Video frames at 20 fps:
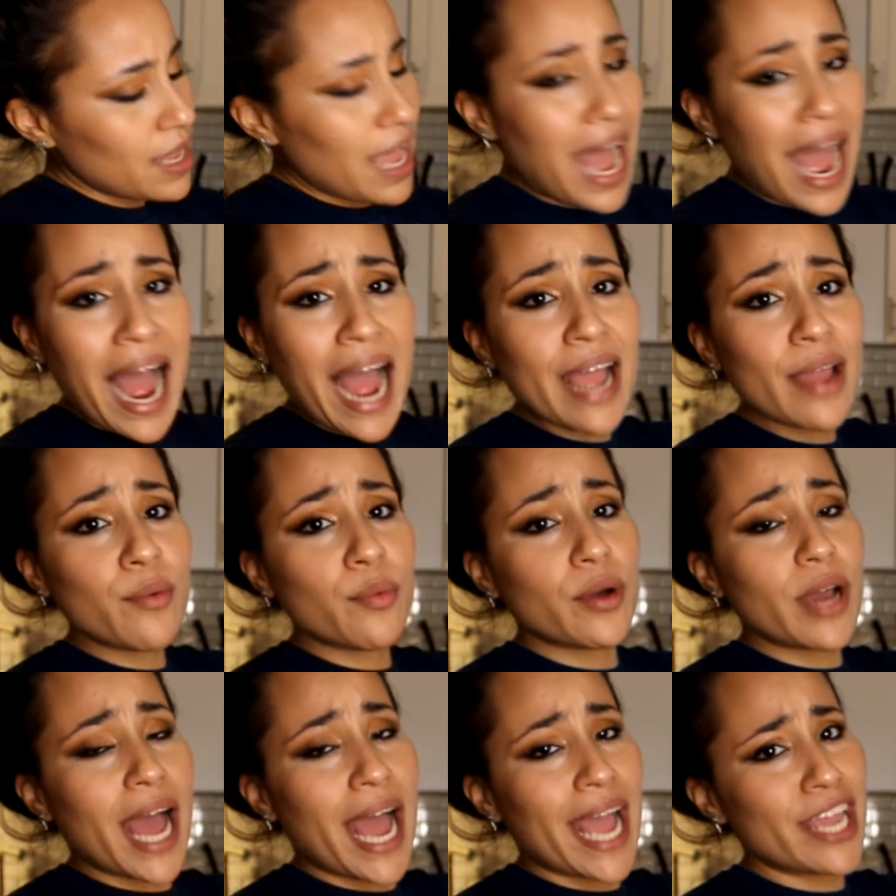
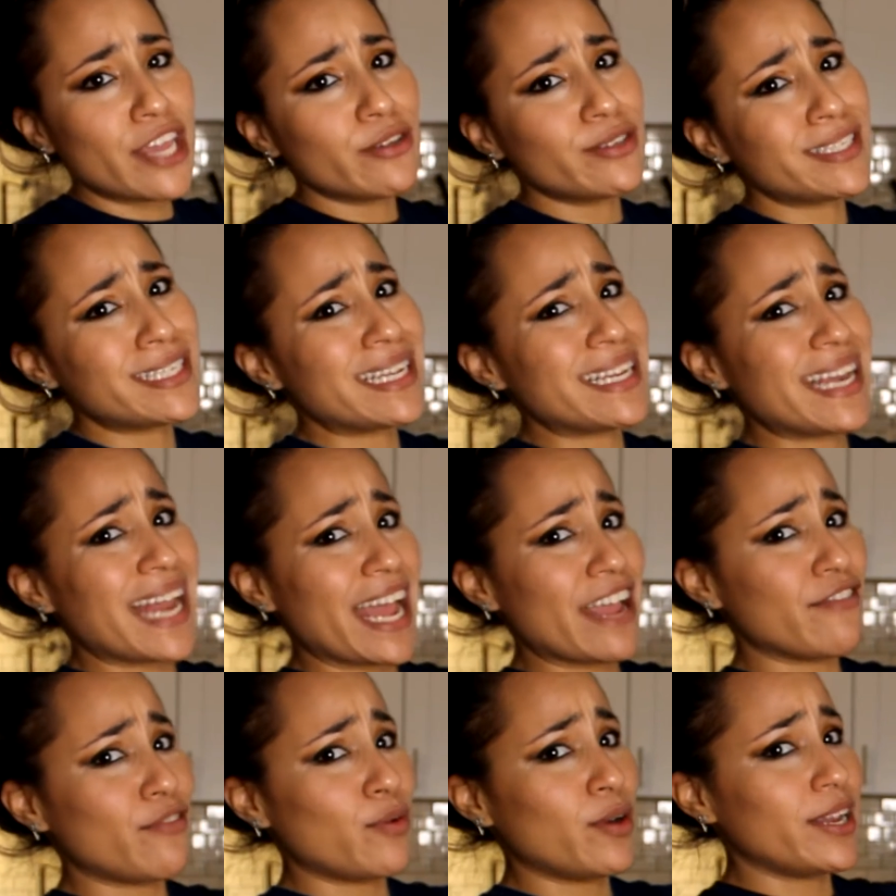I used a
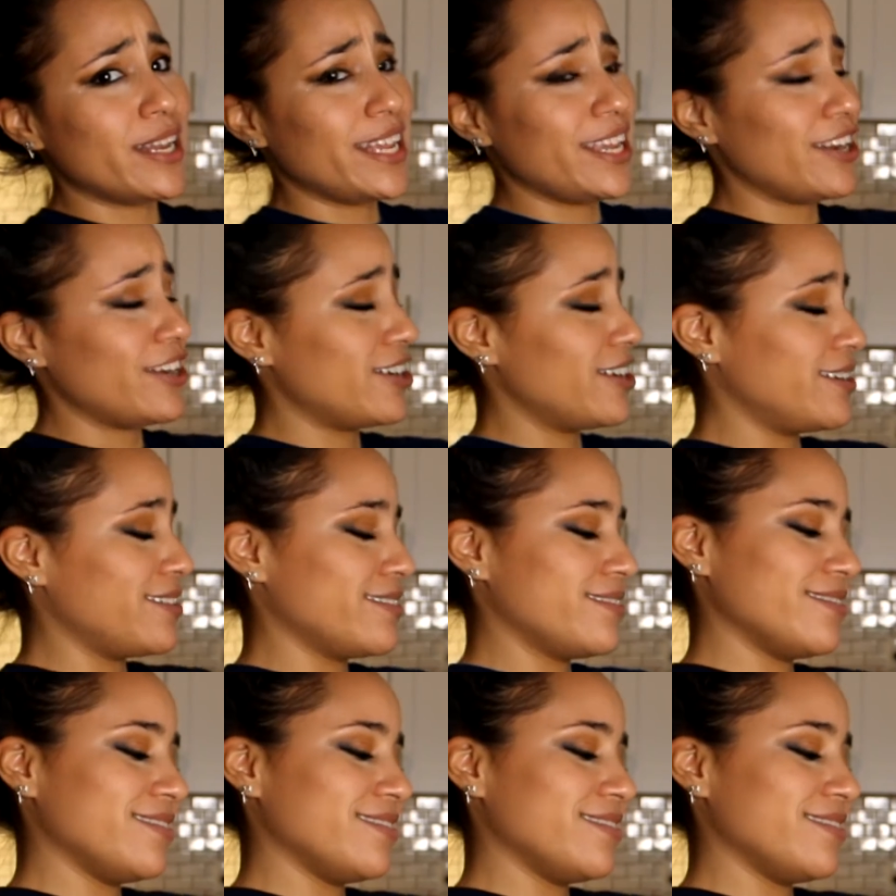knife one year.